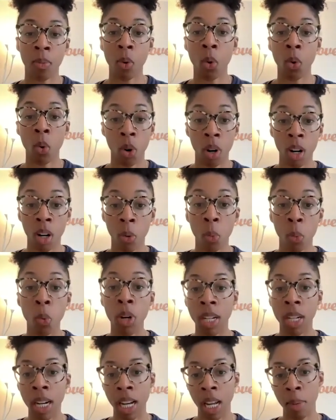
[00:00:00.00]
or
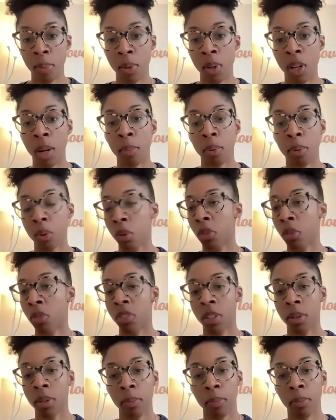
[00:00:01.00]
would enable
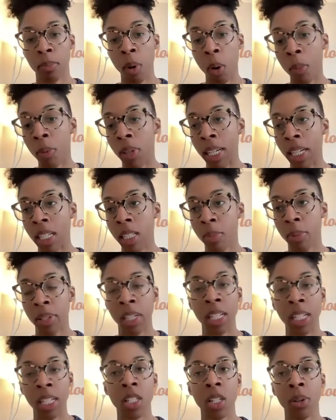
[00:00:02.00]
improved mobile
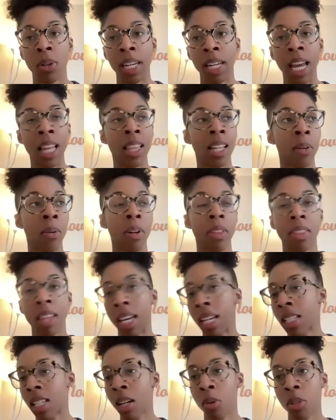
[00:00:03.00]
experience. So again, there were
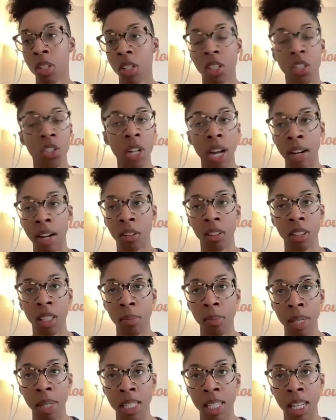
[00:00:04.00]
things that were just generally
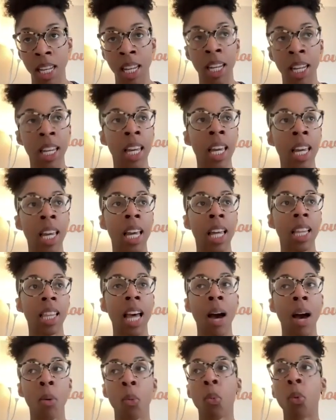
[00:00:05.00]
missing
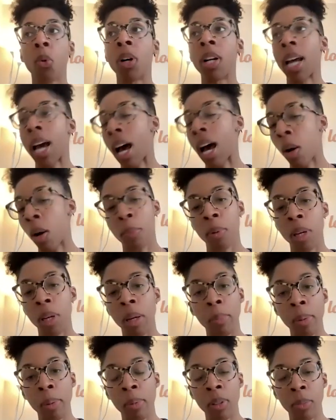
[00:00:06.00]
that would help
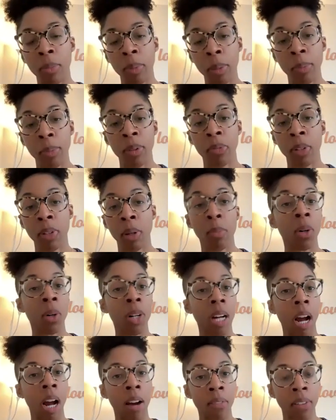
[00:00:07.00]
people feel
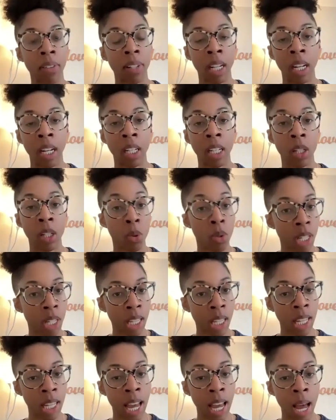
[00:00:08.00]
more confident in
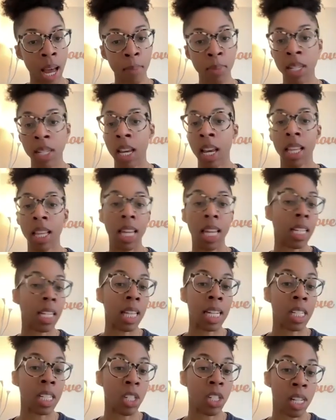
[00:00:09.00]
using the apps that
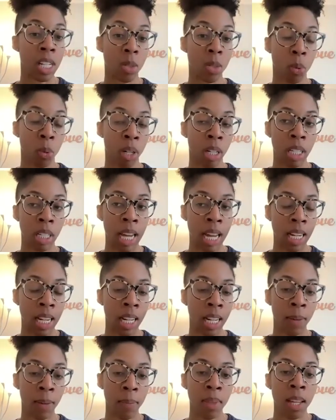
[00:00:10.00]
they just weren't
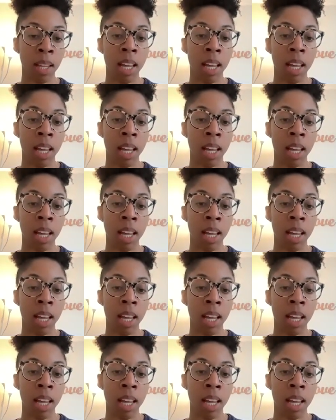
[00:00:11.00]
getting.